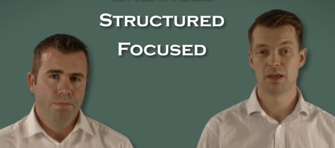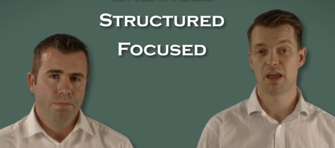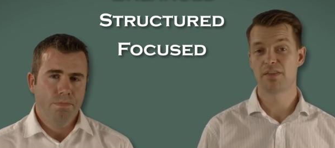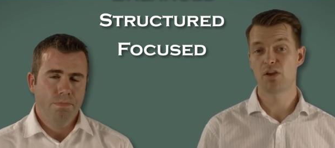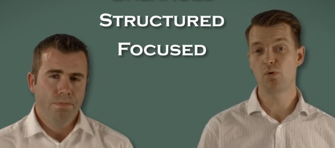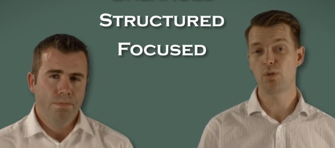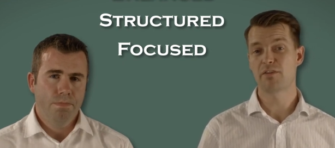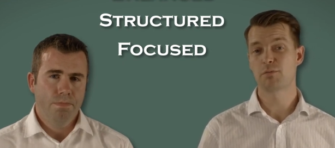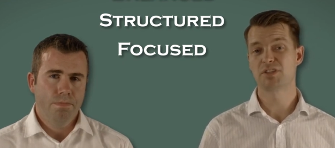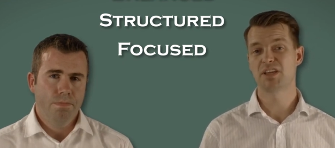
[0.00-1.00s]
Speaker 1: and they all have
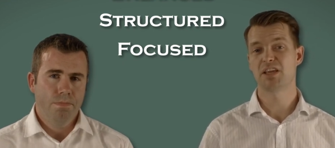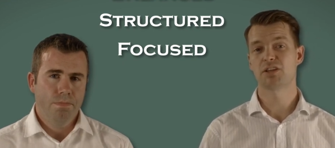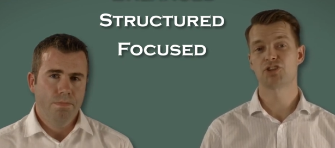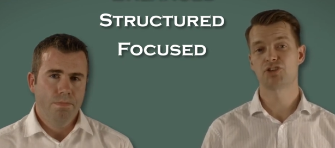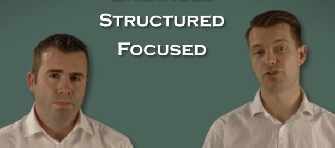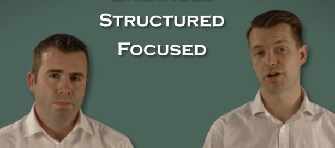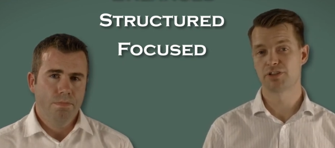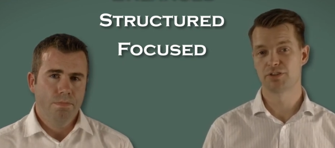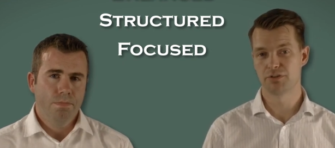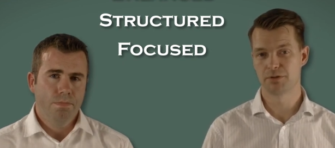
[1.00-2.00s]
a particular structure
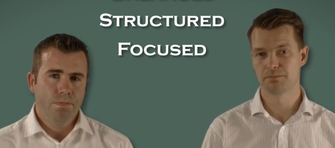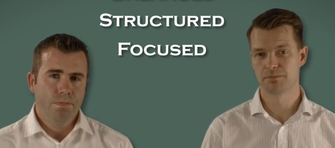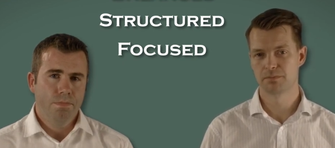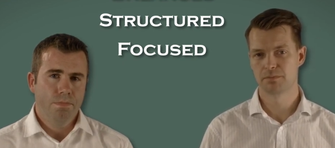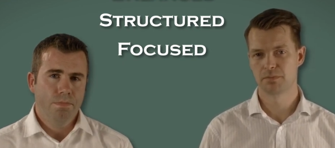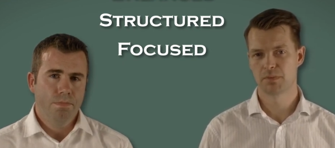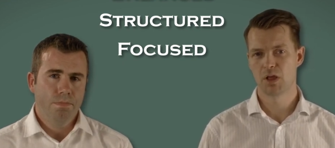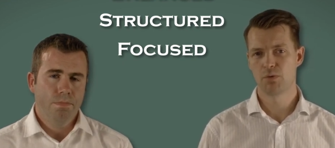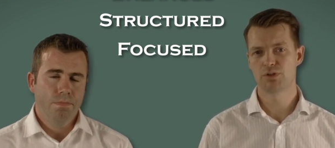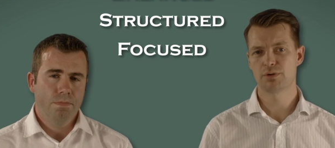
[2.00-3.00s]
to them,
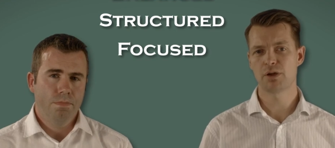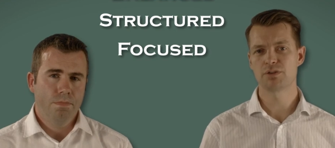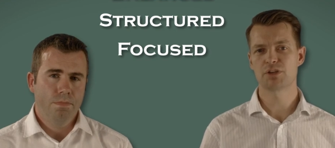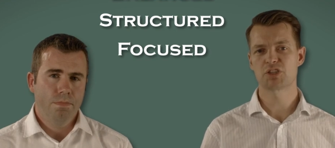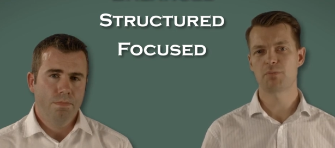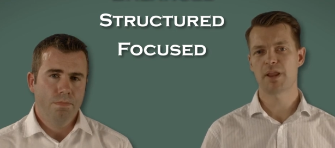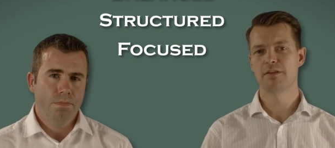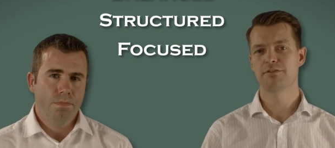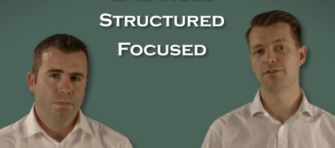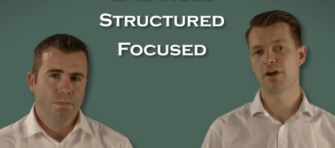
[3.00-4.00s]
which we're going to explain
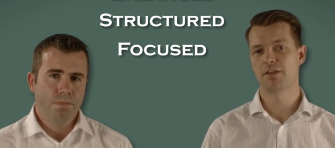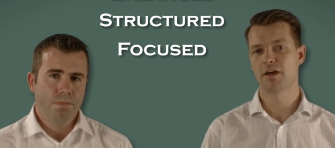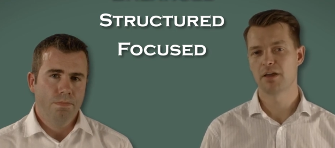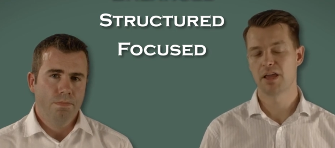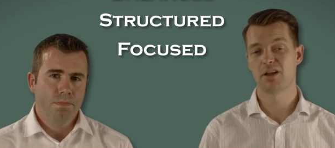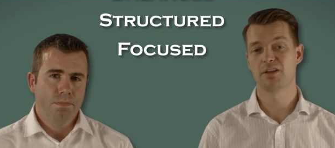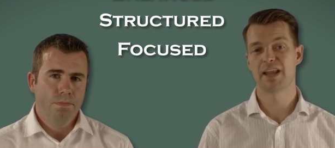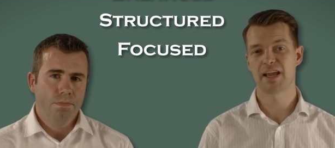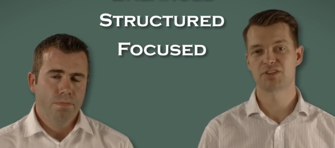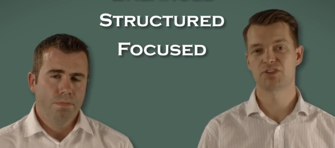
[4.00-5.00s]
further in our
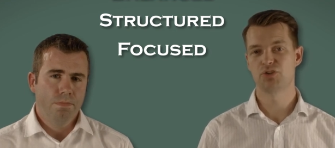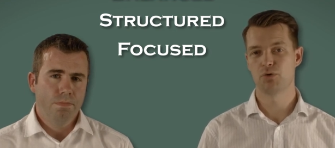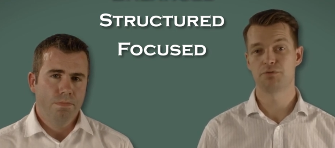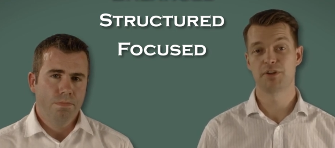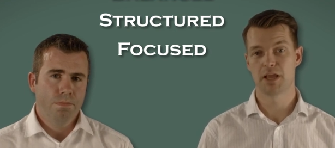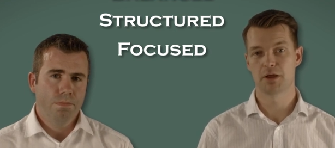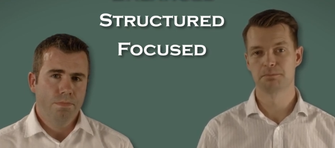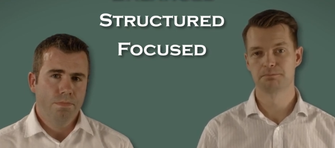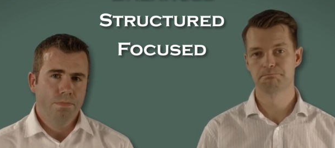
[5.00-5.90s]
next short video.